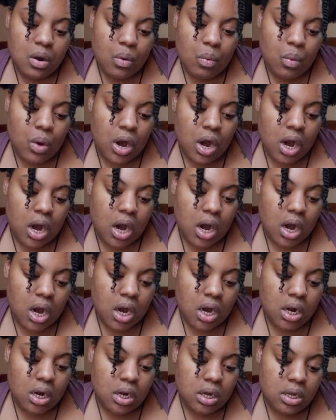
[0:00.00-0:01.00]

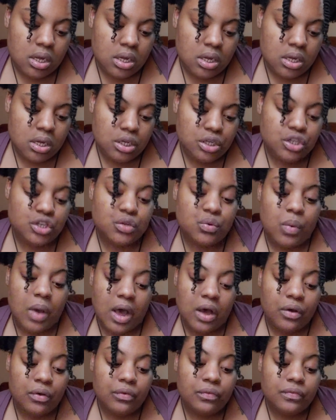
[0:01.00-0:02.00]
were
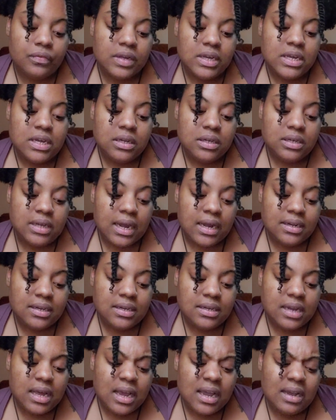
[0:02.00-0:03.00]

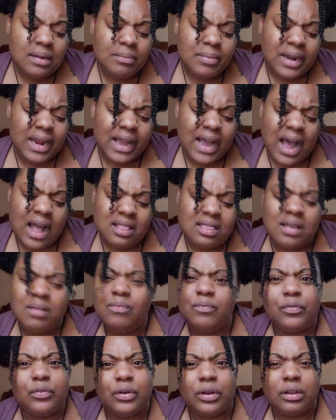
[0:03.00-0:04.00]
$12.99, but I got them
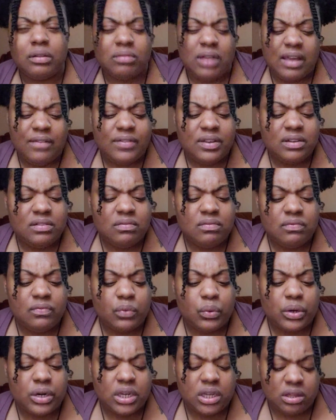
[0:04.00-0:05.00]
for
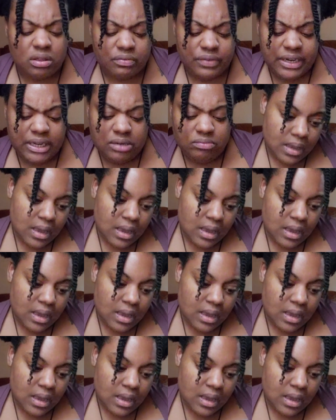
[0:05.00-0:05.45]
$11.43,